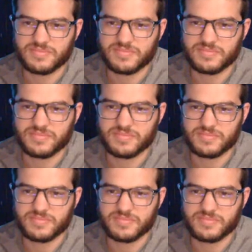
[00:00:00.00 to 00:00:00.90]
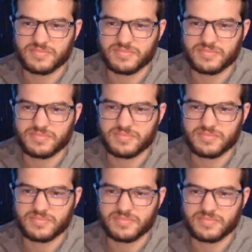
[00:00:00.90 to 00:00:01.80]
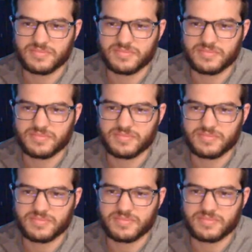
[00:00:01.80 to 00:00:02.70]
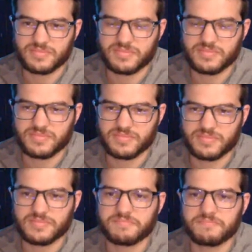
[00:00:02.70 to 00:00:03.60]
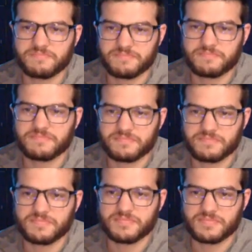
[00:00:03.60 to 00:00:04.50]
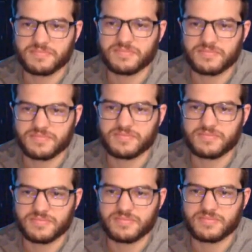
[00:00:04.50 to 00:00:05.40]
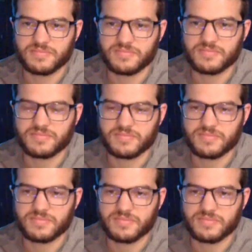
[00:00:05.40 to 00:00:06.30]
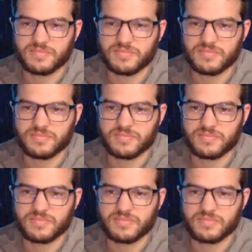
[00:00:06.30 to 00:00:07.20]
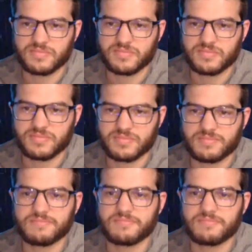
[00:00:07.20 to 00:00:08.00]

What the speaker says: No words are spoken by the person on screen.